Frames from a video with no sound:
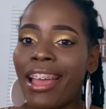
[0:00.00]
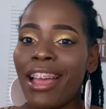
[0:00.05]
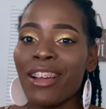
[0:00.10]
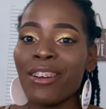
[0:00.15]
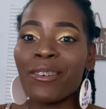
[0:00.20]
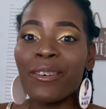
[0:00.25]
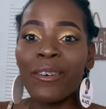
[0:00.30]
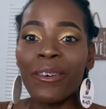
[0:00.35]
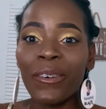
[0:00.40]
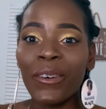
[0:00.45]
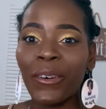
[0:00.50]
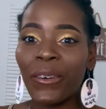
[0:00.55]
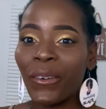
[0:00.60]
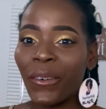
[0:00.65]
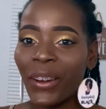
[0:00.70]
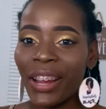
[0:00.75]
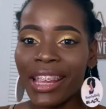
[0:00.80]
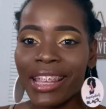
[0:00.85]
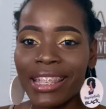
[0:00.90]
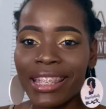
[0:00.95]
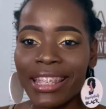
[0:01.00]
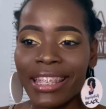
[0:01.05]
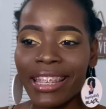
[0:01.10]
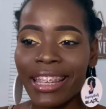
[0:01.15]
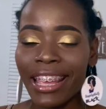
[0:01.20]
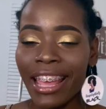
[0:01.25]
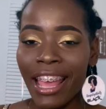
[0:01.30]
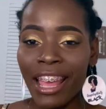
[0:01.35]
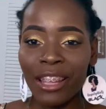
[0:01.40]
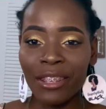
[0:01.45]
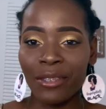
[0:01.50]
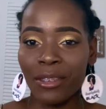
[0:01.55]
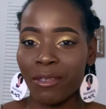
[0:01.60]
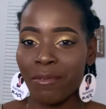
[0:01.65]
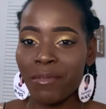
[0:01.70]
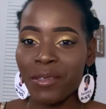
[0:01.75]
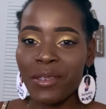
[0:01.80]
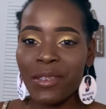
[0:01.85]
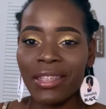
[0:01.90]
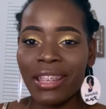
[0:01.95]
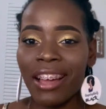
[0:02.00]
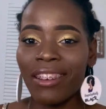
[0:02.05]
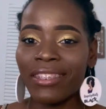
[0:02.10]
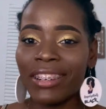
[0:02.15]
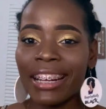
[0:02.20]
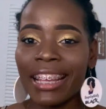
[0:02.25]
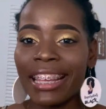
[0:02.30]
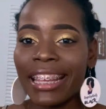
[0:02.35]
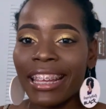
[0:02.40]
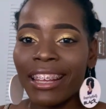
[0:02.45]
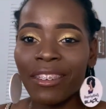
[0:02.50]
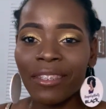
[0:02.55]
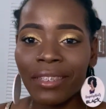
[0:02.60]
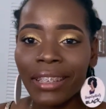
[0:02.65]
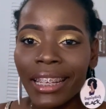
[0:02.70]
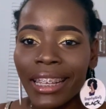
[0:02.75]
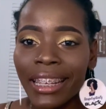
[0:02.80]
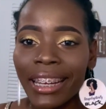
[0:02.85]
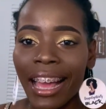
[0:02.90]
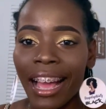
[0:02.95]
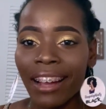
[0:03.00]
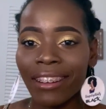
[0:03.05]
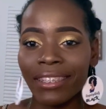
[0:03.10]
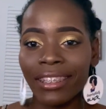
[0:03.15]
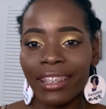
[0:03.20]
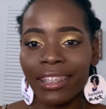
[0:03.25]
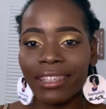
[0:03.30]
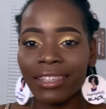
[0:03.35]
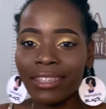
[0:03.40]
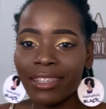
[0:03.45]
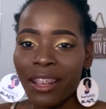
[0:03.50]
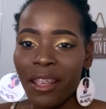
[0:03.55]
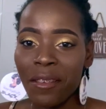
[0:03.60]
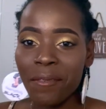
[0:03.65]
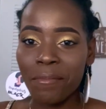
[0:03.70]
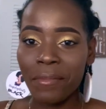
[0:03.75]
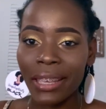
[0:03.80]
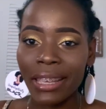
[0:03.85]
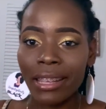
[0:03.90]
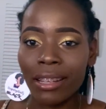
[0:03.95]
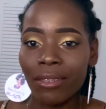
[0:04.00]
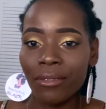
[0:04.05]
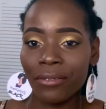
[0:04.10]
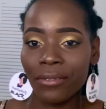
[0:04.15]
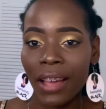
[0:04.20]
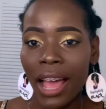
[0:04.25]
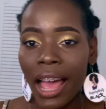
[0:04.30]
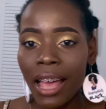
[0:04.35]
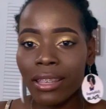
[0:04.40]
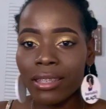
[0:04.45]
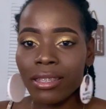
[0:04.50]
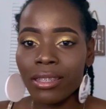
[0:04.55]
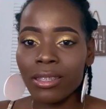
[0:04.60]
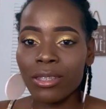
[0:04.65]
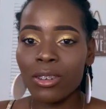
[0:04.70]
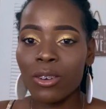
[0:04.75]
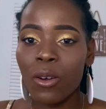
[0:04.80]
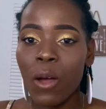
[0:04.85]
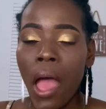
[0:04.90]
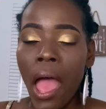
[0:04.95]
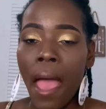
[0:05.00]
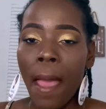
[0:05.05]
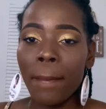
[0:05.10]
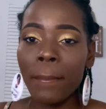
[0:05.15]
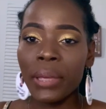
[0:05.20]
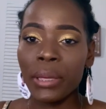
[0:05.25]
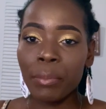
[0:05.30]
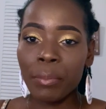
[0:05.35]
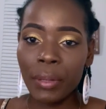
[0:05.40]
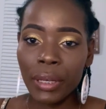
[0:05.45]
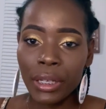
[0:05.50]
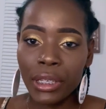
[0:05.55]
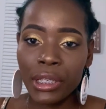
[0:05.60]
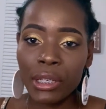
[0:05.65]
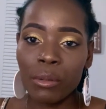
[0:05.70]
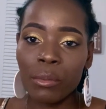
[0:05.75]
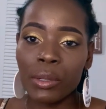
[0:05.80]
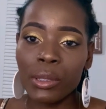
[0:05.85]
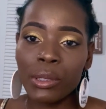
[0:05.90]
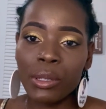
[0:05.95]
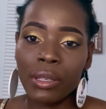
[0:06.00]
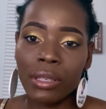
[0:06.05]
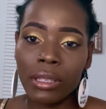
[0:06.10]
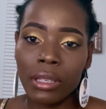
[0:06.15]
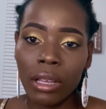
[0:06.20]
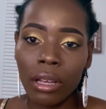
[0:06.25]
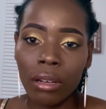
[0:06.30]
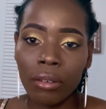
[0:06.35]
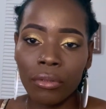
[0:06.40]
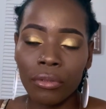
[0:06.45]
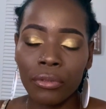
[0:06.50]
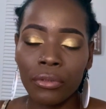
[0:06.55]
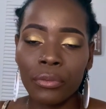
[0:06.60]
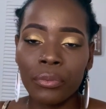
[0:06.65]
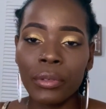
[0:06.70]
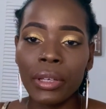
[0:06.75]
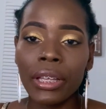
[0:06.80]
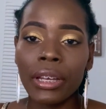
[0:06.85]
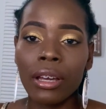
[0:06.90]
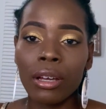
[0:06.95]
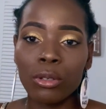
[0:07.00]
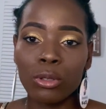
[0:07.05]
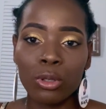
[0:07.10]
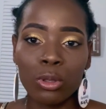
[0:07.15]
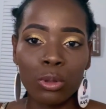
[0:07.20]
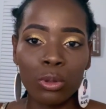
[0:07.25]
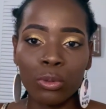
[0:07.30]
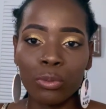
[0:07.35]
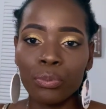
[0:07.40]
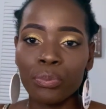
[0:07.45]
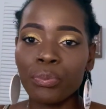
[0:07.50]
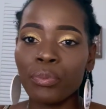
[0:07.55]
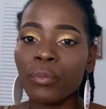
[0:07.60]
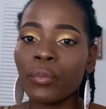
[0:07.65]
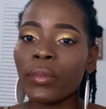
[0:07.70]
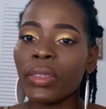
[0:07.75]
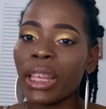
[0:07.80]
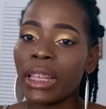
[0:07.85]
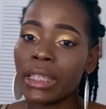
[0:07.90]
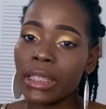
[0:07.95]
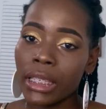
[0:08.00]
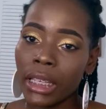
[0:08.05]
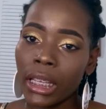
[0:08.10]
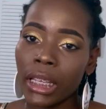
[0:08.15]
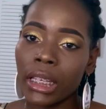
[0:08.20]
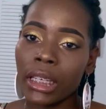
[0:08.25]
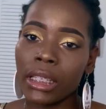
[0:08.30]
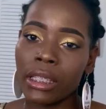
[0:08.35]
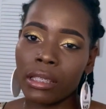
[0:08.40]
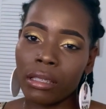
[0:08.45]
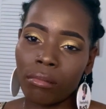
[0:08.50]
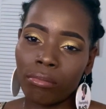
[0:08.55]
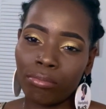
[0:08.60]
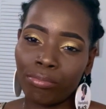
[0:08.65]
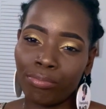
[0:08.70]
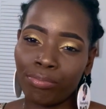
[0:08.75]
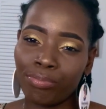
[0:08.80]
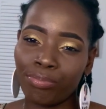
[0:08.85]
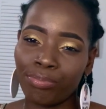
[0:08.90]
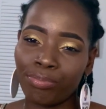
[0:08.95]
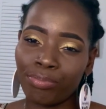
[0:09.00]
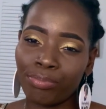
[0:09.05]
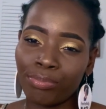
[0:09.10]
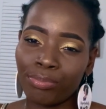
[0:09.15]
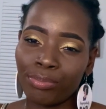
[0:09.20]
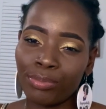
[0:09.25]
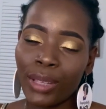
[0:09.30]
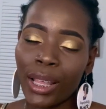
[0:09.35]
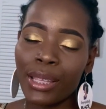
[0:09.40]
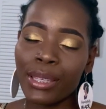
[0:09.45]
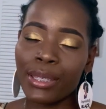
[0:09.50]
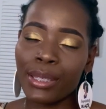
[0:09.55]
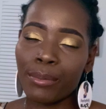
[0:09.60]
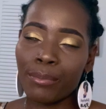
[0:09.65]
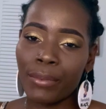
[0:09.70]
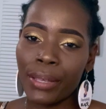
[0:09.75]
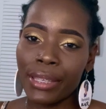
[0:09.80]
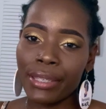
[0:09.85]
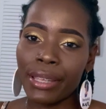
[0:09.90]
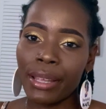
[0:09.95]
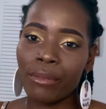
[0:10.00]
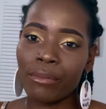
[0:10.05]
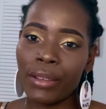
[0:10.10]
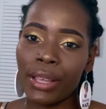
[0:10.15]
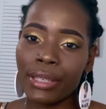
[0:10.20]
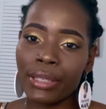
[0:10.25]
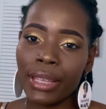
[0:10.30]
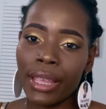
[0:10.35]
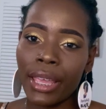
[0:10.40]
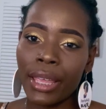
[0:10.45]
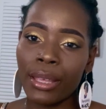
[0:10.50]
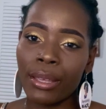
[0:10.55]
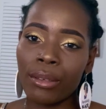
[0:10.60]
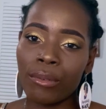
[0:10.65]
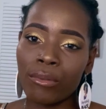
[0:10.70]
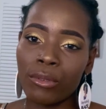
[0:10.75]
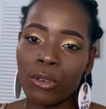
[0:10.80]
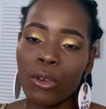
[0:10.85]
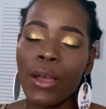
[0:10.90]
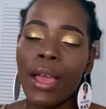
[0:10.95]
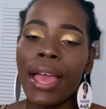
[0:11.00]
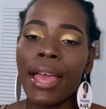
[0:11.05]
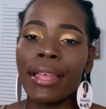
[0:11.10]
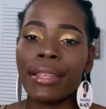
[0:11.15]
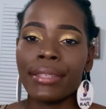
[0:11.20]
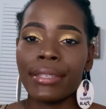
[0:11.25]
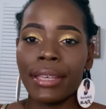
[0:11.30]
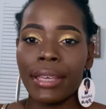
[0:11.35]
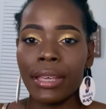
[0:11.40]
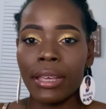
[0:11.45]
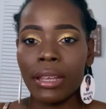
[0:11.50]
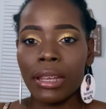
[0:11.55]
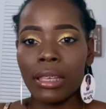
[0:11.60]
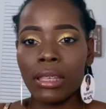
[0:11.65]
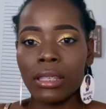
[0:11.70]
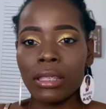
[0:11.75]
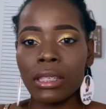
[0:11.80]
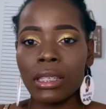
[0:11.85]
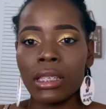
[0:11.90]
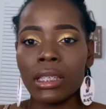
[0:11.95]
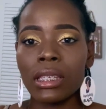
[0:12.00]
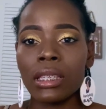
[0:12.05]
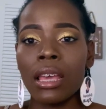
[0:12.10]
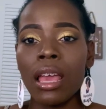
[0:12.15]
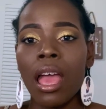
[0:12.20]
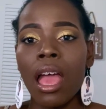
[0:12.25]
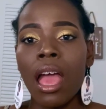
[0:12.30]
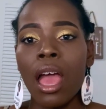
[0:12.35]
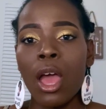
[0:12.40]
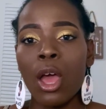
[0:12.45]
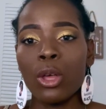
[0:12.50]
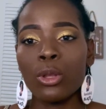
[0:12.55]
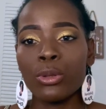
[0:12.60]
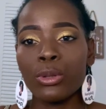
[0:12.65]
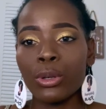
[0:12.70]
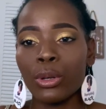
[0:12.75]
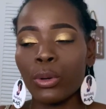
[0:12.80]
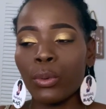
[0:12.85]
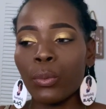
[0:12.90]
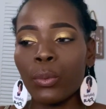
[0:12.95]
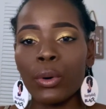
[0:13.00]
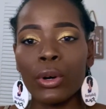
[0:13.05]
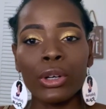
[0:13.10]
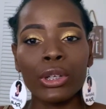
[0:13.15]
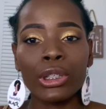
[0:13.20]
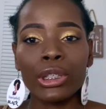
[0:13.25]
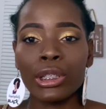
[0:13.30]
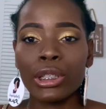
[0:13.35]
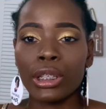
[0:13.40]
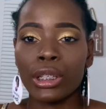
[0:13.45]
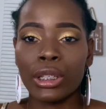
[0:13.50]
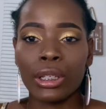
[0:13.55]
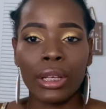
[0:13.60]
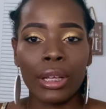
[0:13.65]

go crazy just because I wanna gain weight, I wanna make it fast, you know. Be patient with yourself and also take it easy. That's the best advice I can give you. Take it easy. Don't rush.